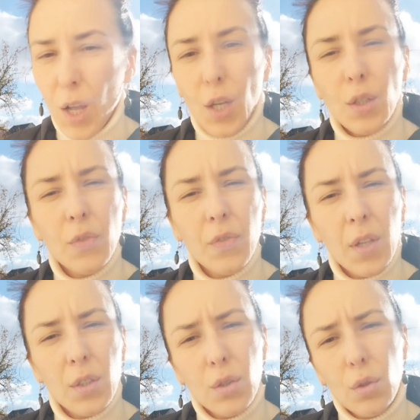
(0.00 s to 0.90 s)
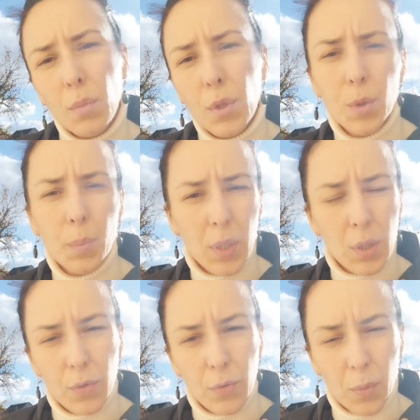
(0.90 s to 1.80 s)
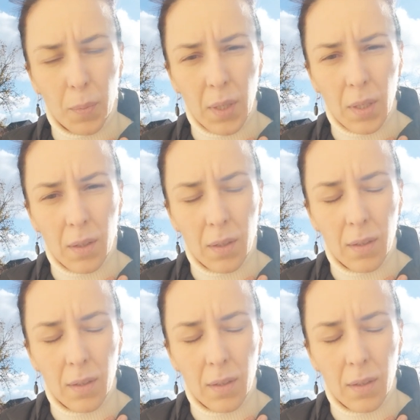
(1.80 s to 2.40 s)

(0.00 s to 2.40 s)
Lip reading: you felt so much pity for me